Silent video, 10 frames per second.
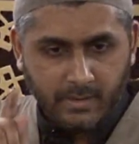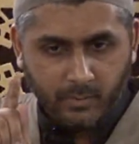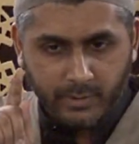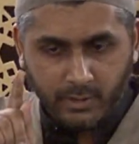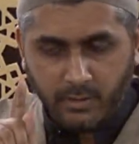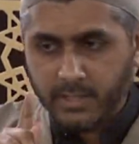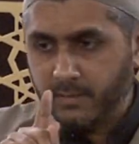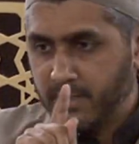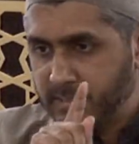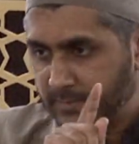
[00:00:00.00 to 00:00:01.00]
When you look in
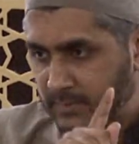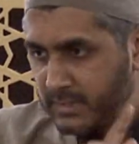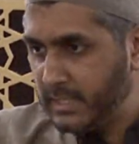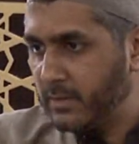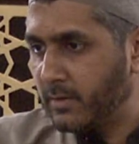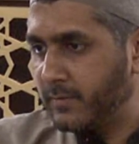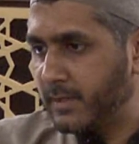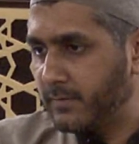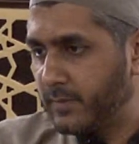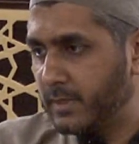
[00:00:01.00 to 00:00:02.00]
the tafsir of
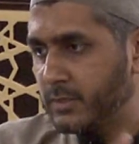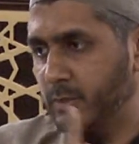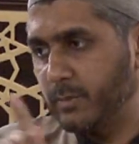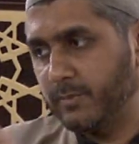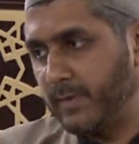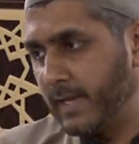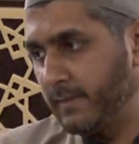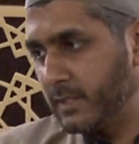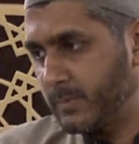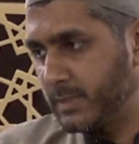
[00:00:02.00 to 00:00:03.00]
that verse, you will find
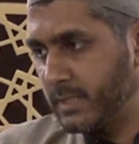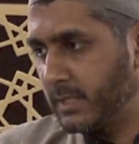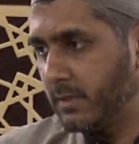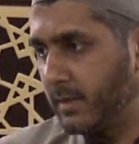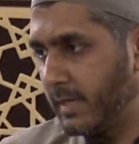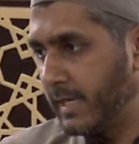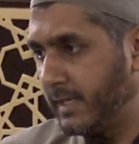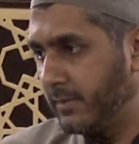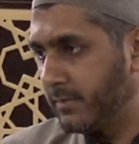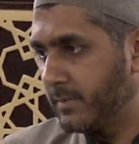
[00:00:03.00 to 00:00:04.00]
this particular
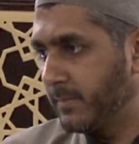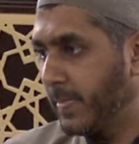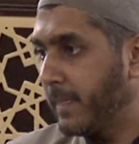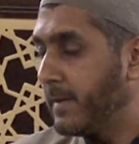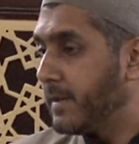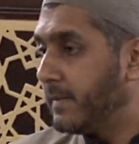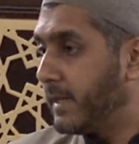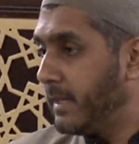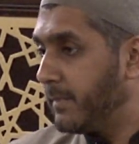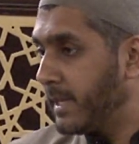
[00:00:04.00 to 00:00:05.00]
hadith.
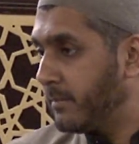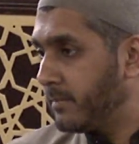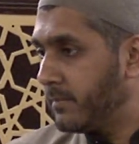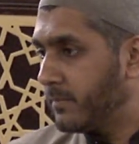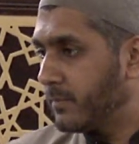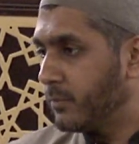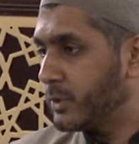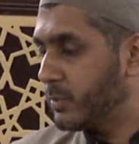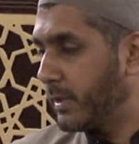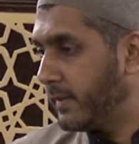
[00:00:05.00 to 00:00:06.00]
The Imam
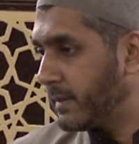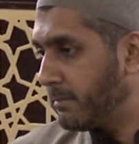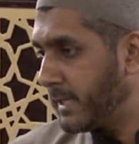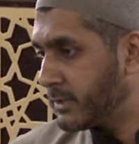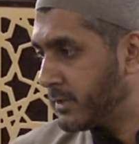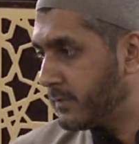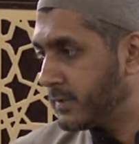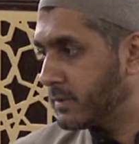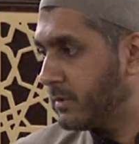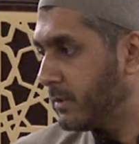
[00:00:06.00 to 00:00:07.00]
was wearing the best of
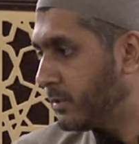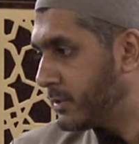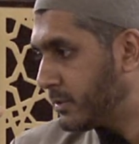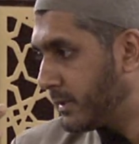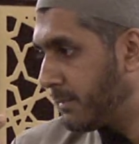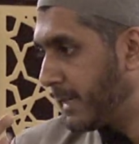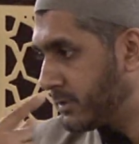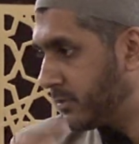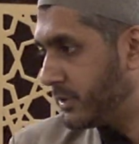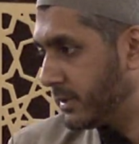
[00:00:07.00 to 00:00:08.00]
his clothes to the
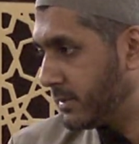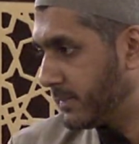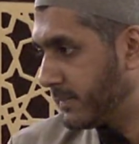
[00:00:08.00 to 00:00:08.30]
masjid.